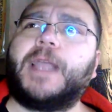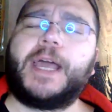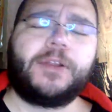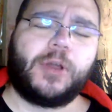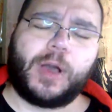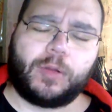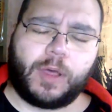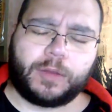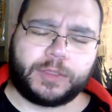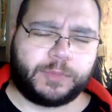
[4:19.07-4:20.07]
I don't know how
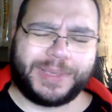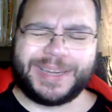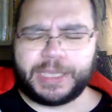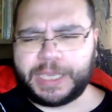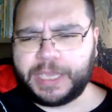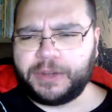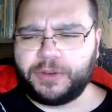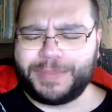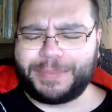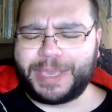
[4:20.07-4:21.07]
long it's been, a
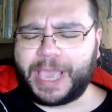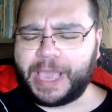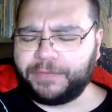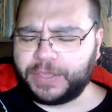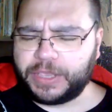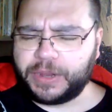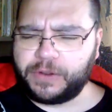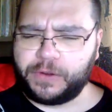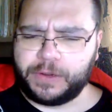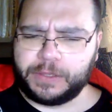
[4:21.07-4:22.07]
year, maybe half a
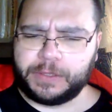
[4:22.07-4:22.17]
year,